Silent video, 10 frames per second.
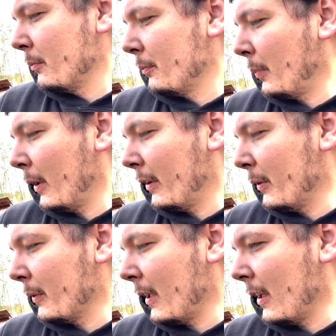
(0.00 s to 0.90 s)
Play around
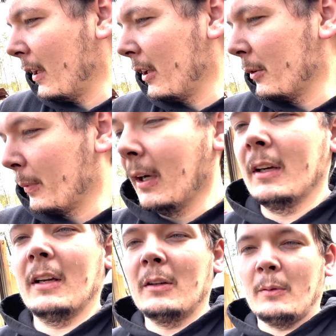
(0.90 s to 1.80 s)
with that later. But
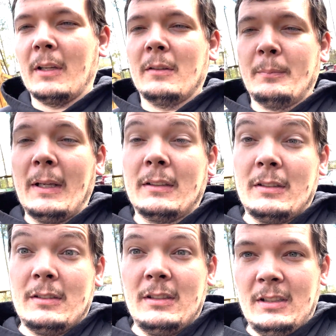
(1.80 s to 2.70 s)
anyway, back to the
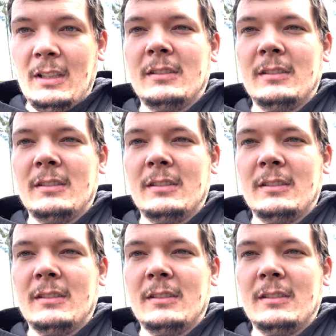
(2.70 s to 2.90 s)
C10.